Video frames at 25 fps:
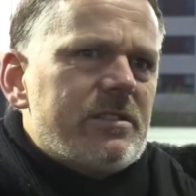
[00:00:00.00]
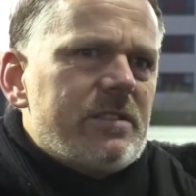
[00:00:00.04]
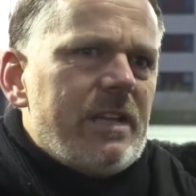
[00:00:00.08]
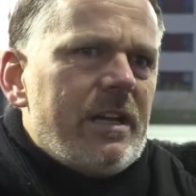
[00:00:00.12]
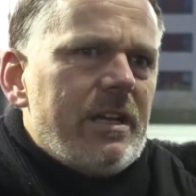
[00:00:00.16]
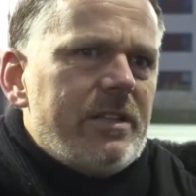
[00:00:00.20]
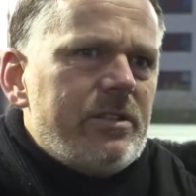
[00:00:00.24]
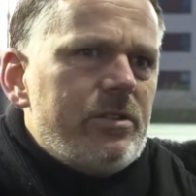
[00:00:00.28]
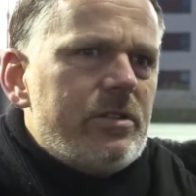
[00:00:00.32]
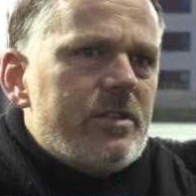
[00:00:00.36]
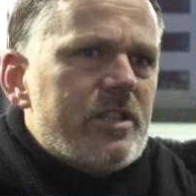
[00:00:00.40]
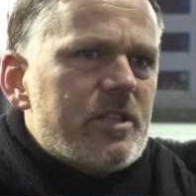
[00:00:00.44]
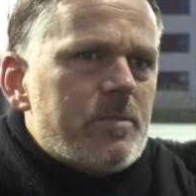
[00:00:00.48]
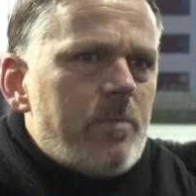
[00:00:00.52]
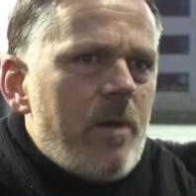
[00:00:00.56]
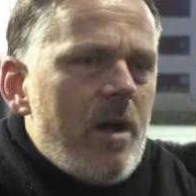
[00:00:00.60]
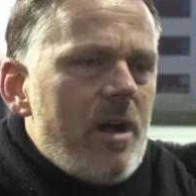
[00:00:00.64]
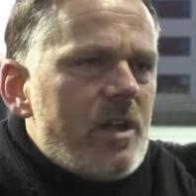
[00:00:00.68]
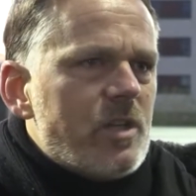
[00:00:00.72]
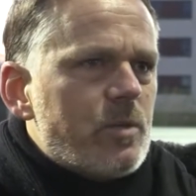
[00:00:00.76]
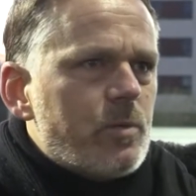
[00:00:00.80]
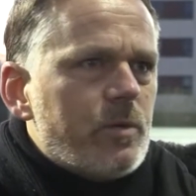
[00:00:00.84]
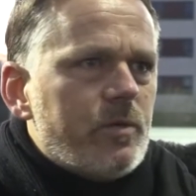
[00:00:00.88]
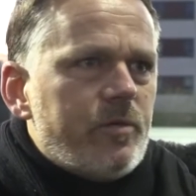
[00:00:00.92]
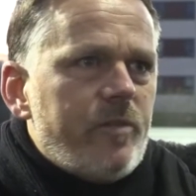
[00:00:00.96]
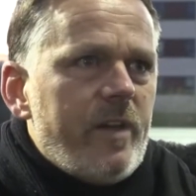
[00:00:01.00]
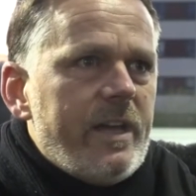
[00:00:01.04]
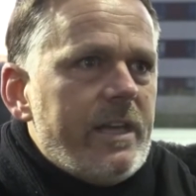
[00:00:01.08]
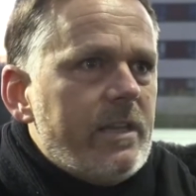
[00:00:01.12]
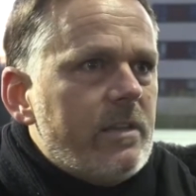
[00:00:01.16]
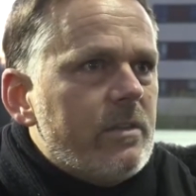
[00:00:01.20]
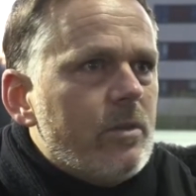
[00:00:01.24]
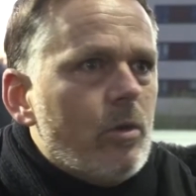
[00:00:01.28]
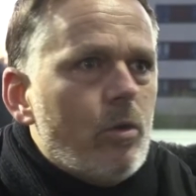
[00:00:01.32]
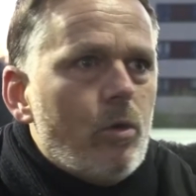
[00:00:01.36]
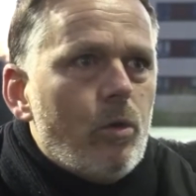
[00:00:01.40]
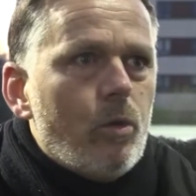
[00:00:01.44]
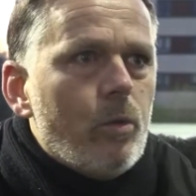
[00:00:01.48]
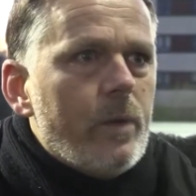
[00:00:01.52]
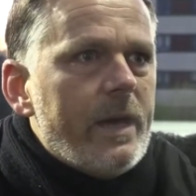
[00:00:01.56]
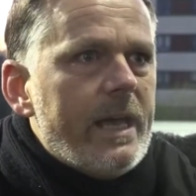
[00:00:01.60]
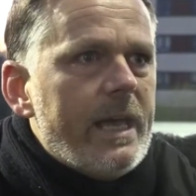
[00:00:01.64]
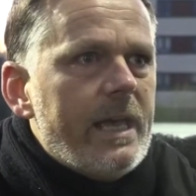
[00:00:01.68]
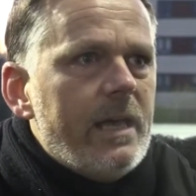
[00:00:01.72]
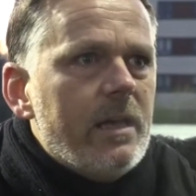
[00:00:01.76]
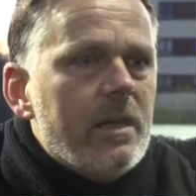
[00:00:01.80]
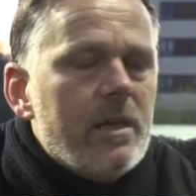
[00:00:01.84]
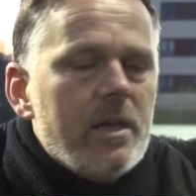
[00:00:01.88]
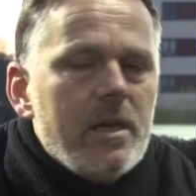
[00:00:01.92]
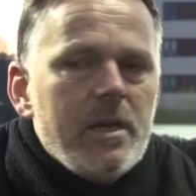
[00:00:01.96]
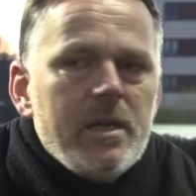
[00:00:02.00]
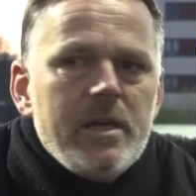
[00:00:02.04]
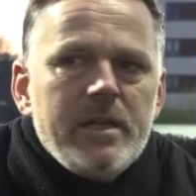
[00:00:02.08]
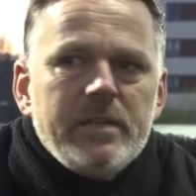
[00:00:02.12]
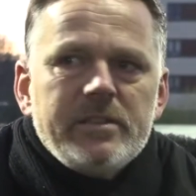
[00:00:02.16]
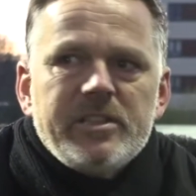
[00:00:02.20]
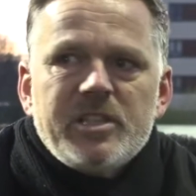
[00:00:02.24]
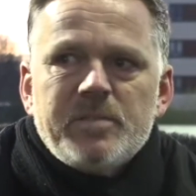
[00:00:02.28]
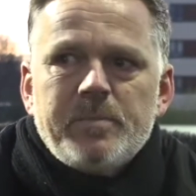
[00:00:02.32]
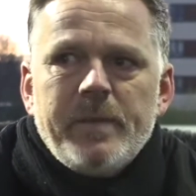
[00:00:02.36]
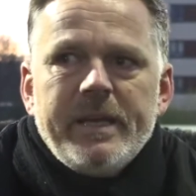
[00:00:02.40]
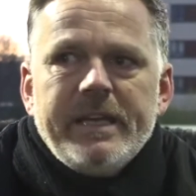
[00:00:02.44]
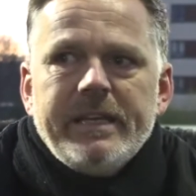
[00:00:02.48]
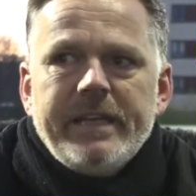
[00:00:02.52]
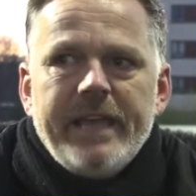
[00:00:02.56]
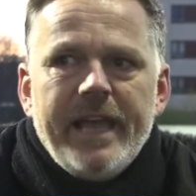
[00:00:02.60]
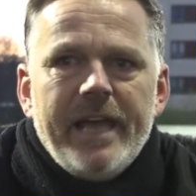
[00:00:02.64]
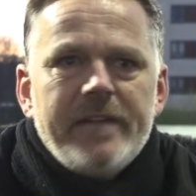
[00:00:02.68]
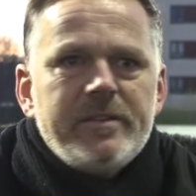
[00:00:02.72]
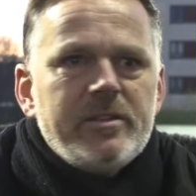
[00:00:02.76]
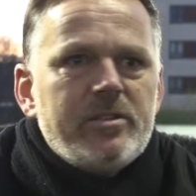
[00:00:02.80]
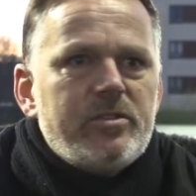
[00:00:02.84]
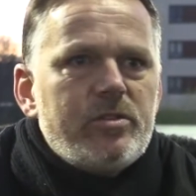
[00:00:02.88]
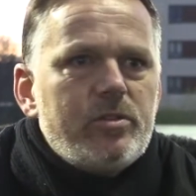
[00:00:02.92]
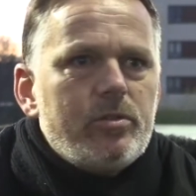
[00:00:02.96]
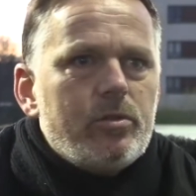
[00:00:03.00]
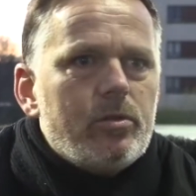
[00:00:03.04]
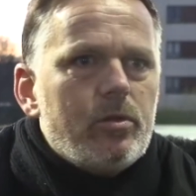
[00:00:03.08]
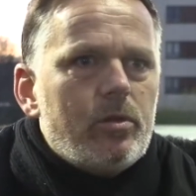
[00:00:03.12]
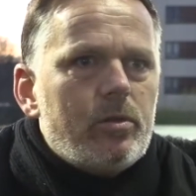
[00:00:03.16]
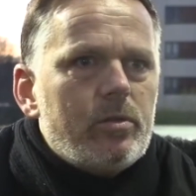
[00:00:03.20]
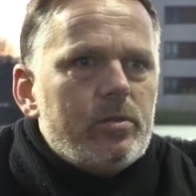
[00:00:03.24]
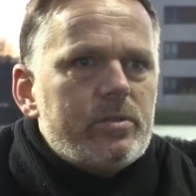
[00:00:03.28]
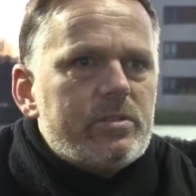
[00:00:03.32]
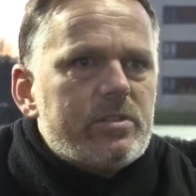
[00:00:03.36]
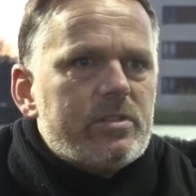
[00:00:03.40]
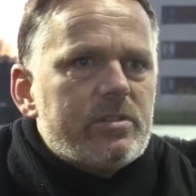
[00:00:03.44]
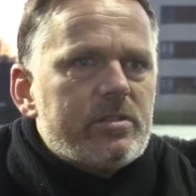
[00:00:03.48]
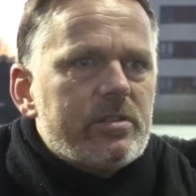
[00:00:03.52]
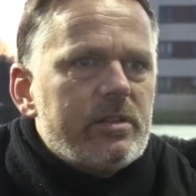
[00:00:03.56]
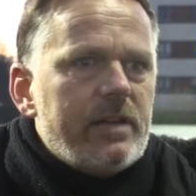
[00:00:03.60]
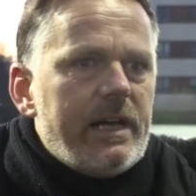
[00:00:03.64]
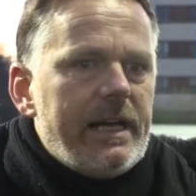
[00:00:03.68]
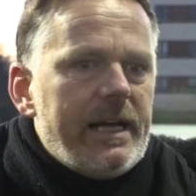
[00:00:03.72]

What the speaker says: I knew that Spartans would fight the whole way, despite getting the 2 goals.